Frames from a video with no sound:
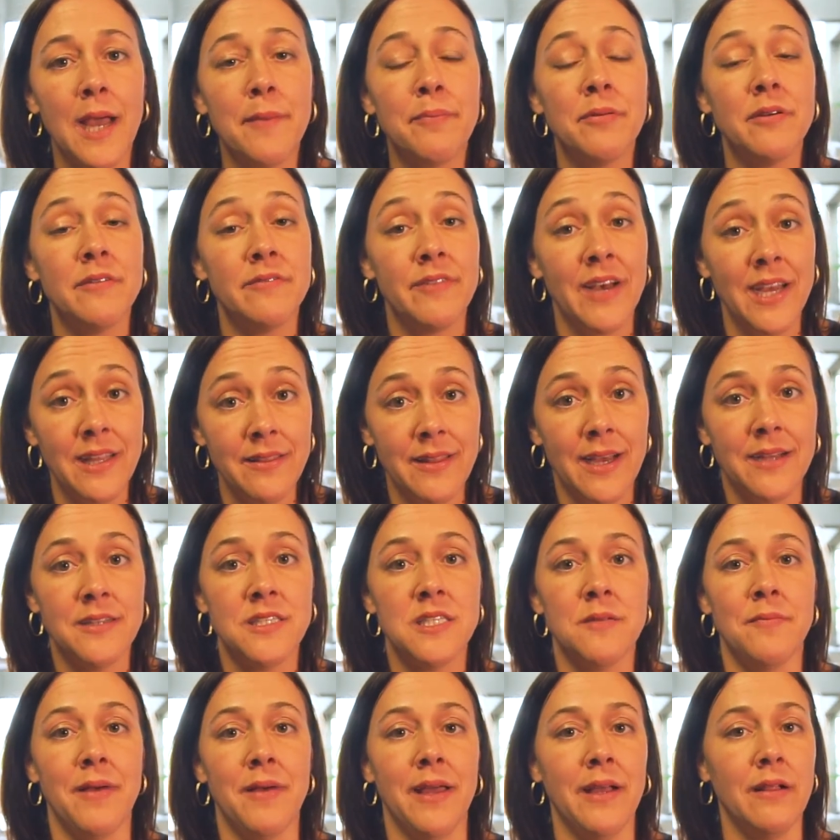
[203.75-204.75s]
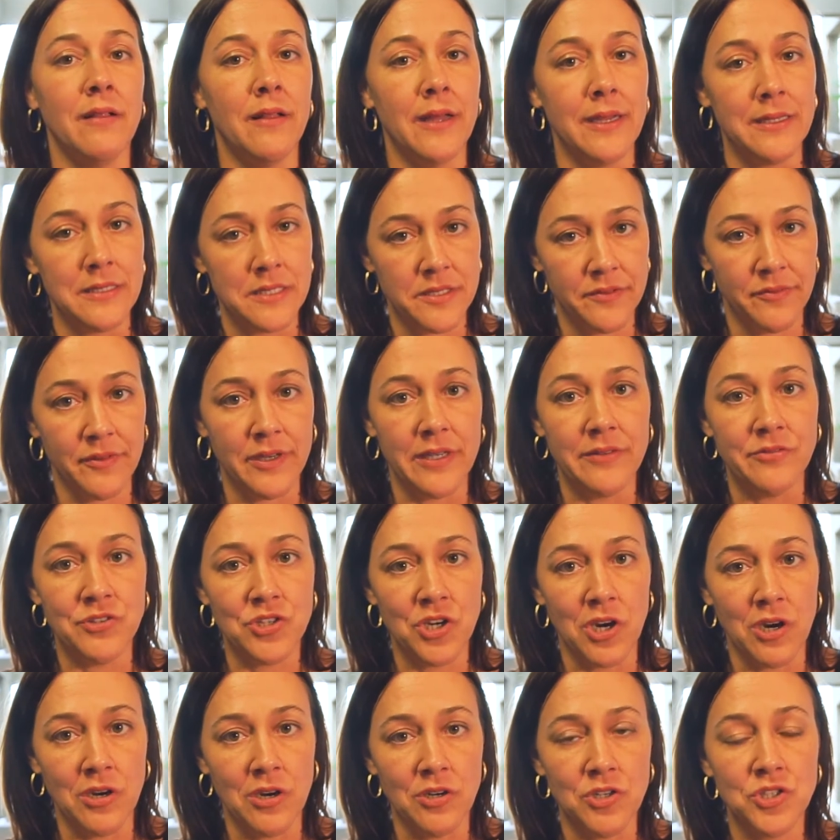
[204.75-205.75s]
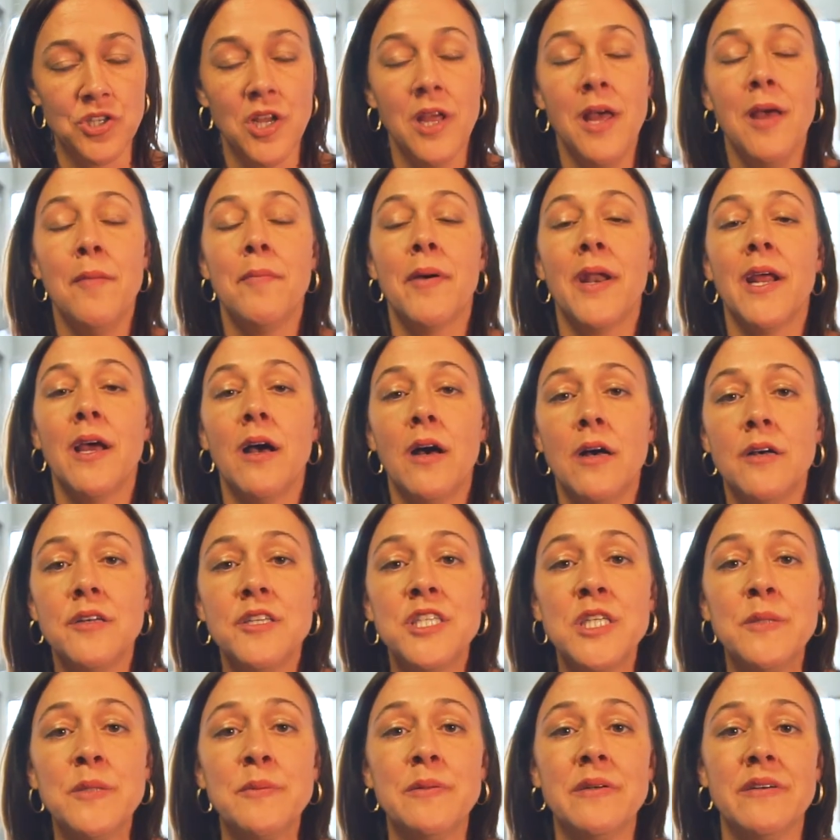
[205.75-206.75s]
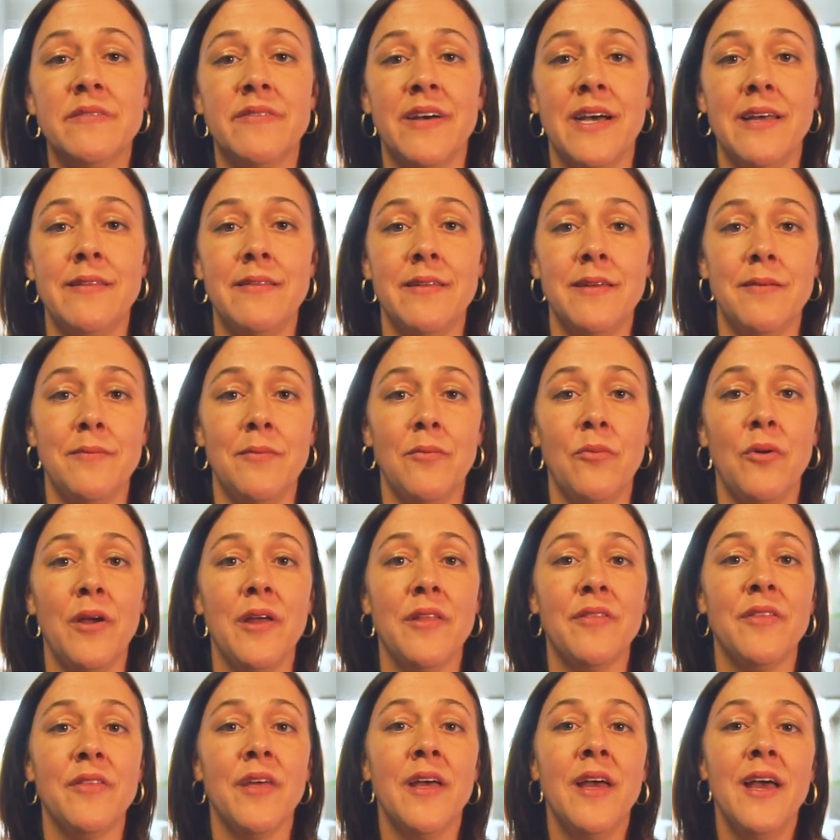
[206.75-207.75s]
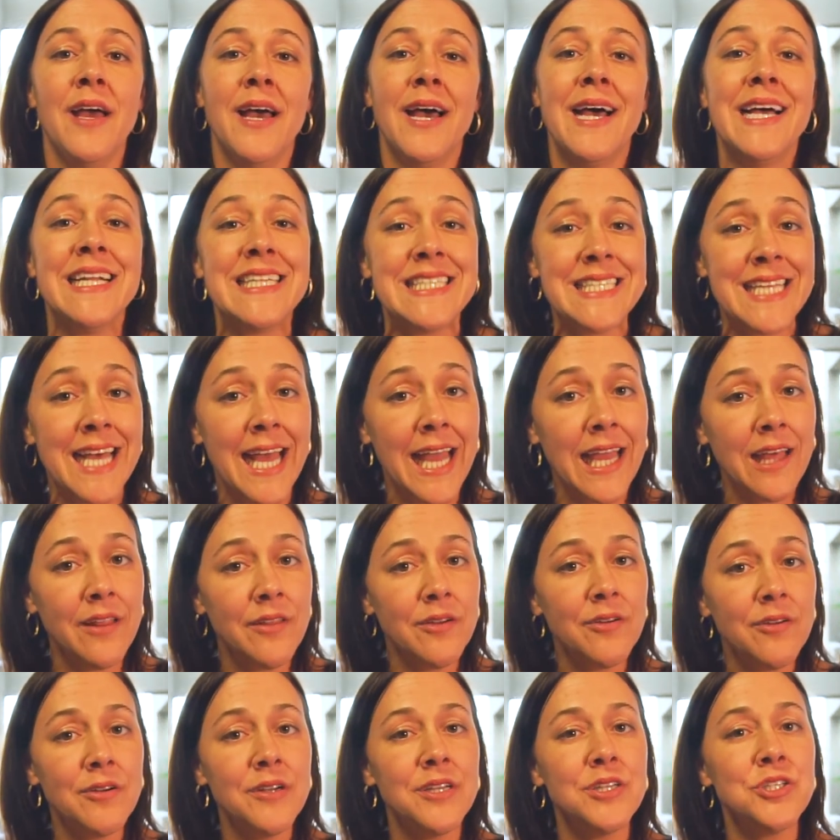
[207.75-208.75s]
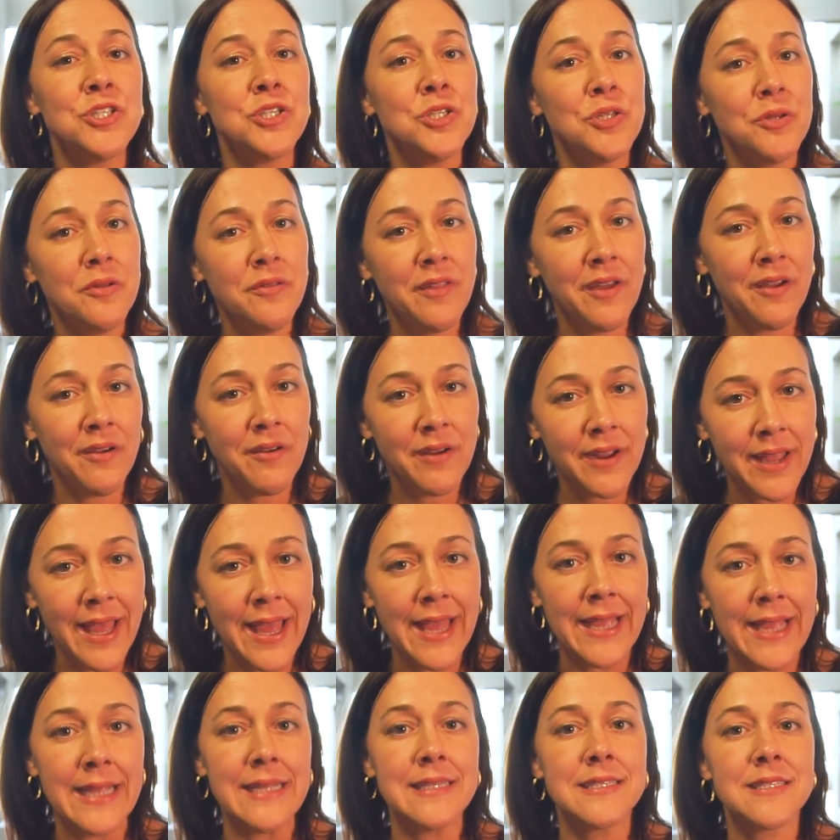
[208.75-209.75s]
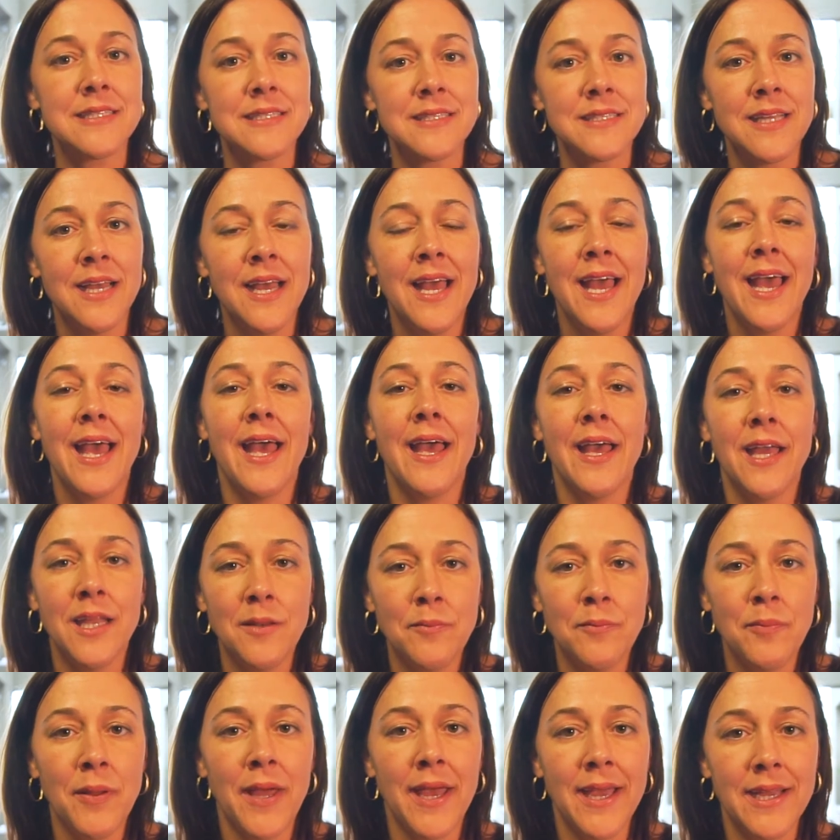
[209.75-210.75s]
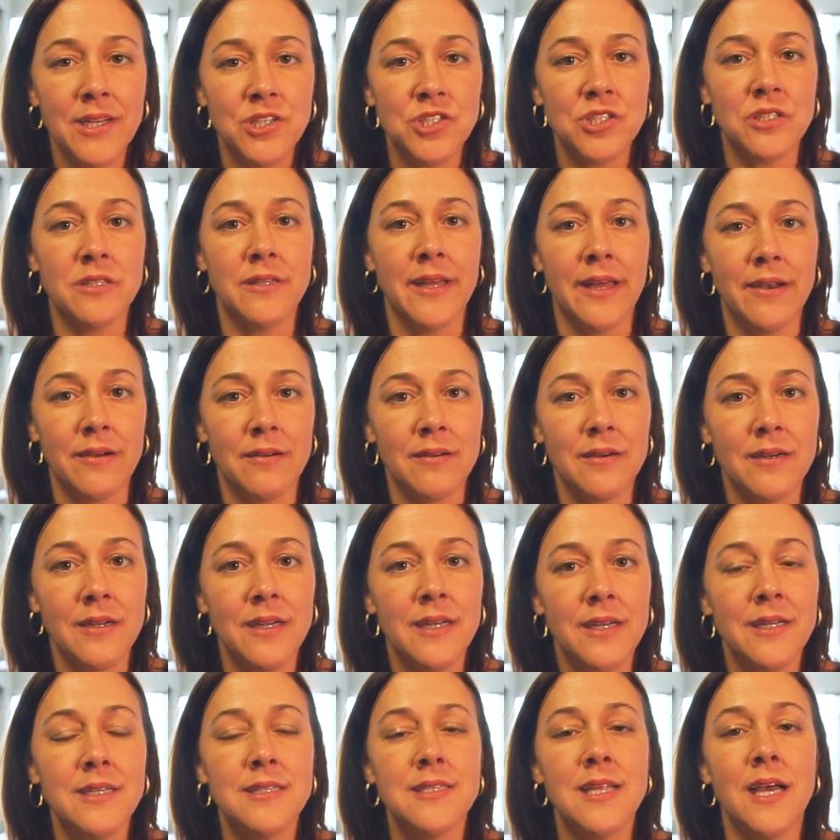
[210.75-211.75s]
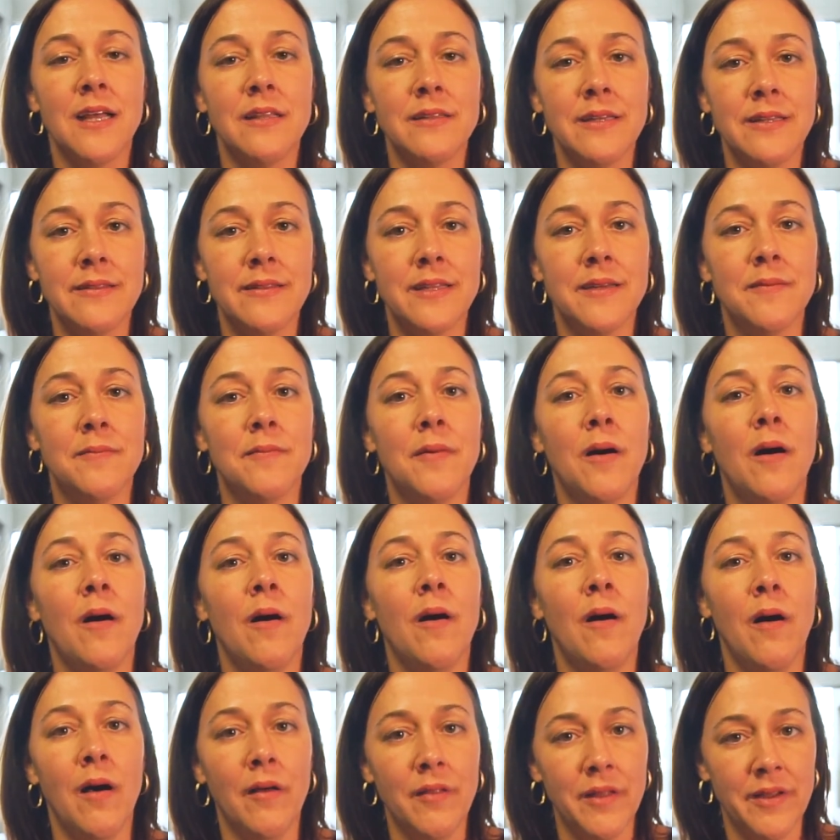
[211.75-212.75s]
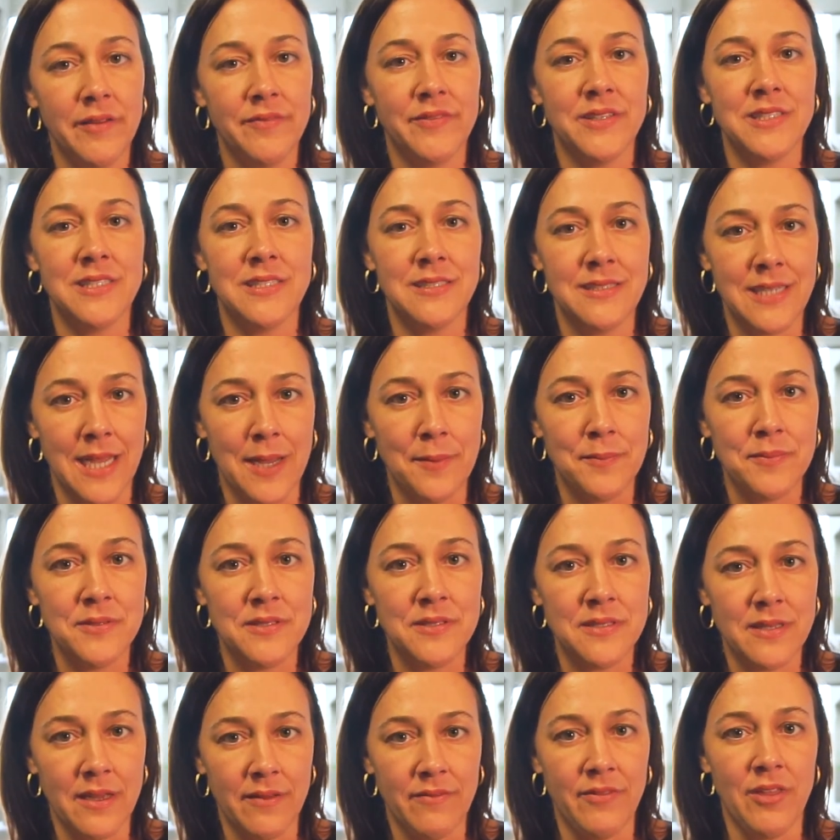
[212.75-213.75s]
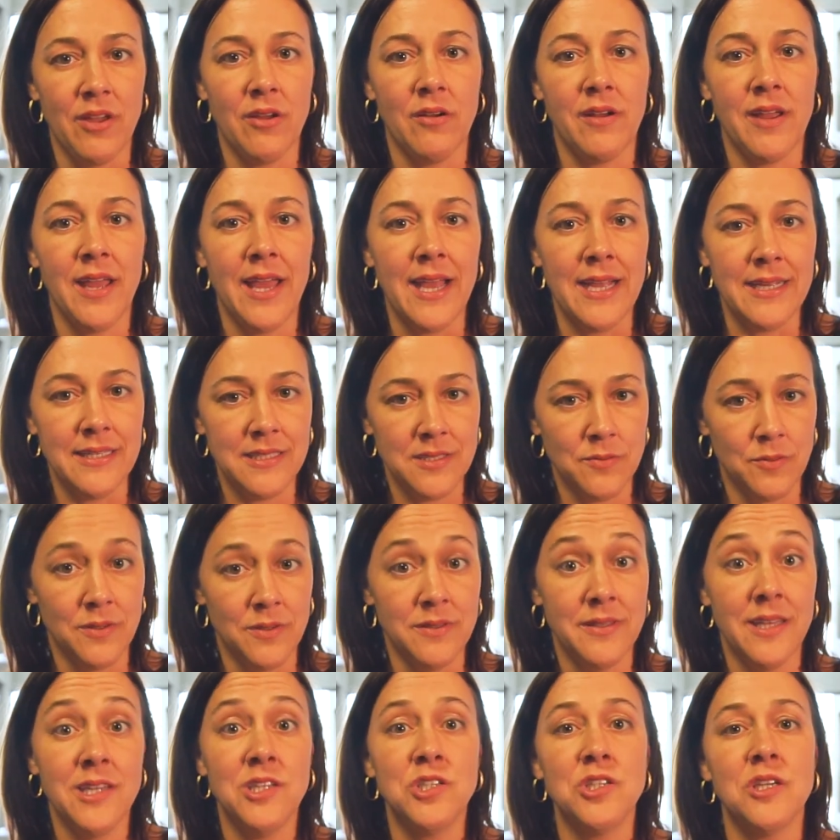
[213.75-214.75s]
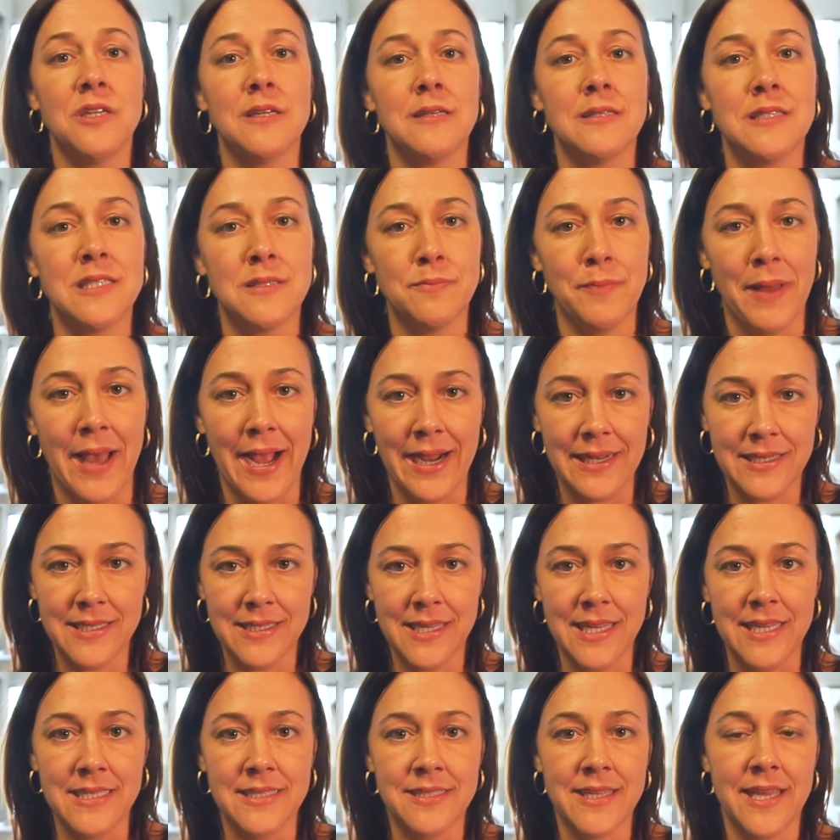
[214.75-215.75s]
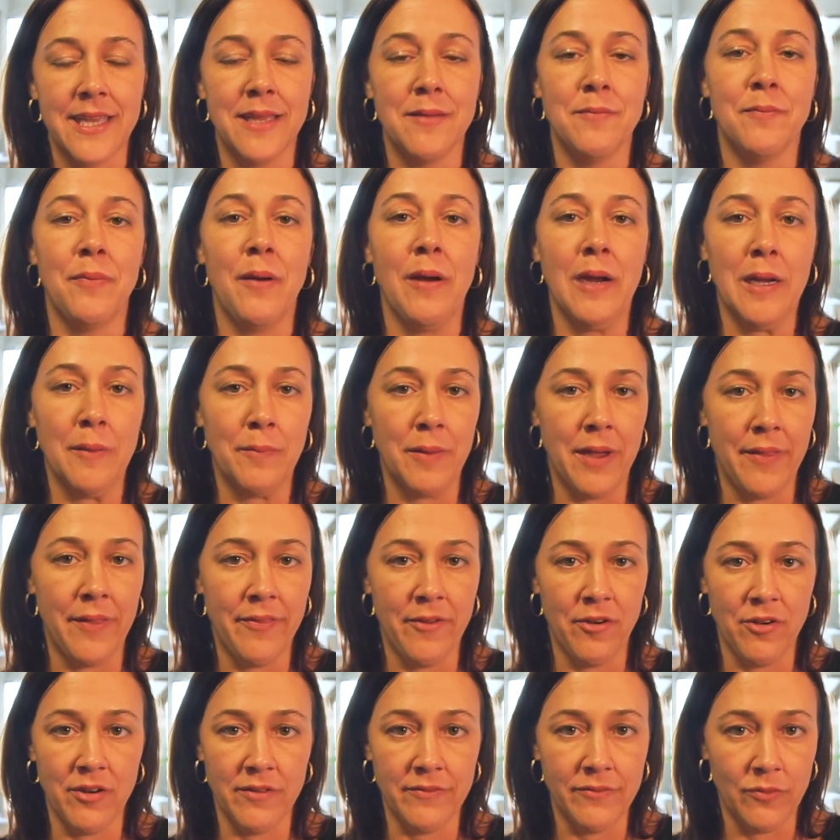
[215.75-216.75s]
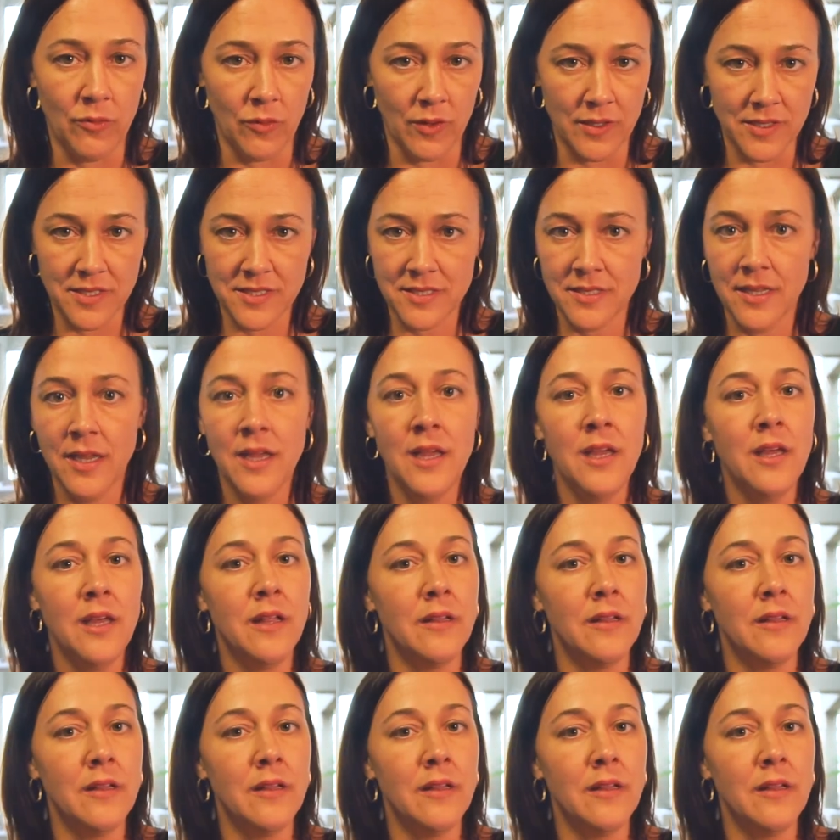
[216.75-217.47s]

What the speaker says: I provide that to my clients free of charge, but I also provide them with a tailored to their case 8-page letter telling them all of the steps of their case, what they should expect as they embark upon their divorce,